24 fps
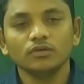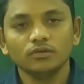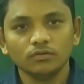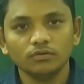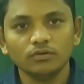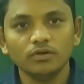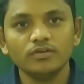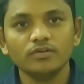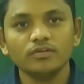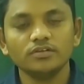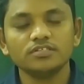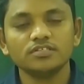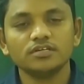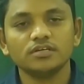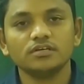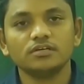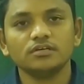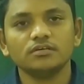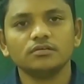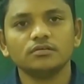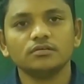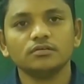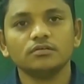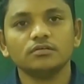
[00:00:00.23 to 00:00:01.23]
Good evening,
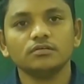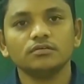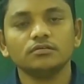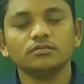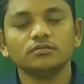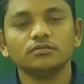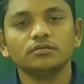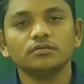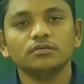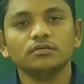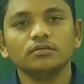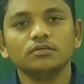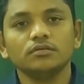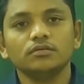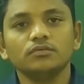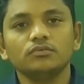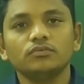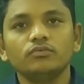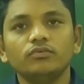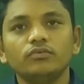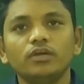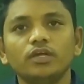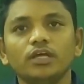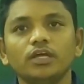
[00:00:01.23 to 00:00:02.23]
children.
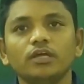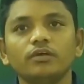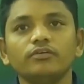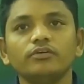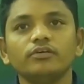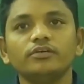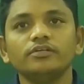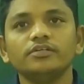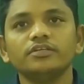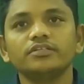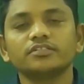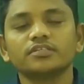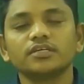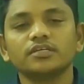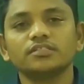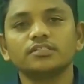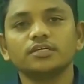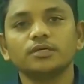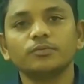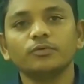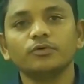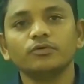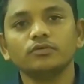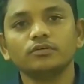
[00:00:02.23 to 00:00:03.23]
Today we will
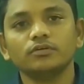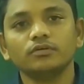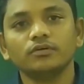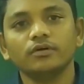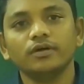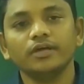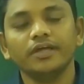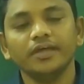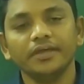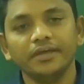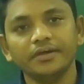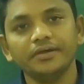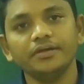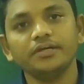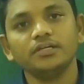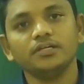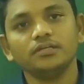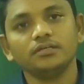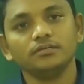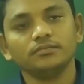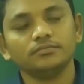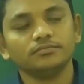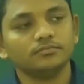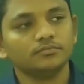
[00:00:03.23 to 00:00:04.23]
discuss about
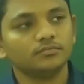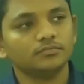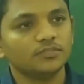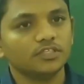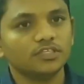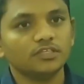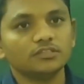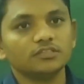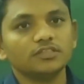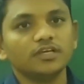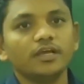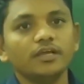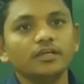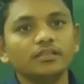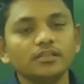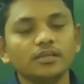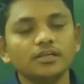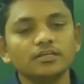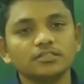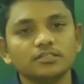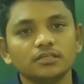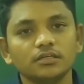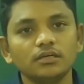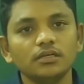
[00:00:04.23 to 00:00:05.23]
heredity. This is the 8th
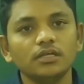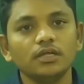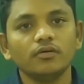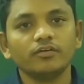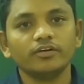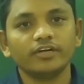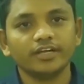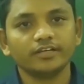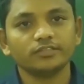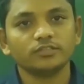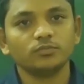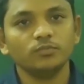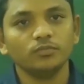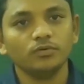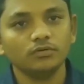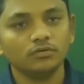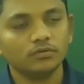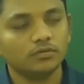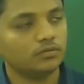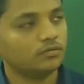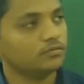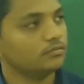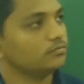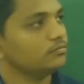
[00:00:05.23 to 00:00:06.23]
lesson in our
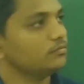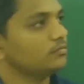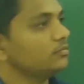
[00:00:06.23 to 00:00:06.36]
textbook.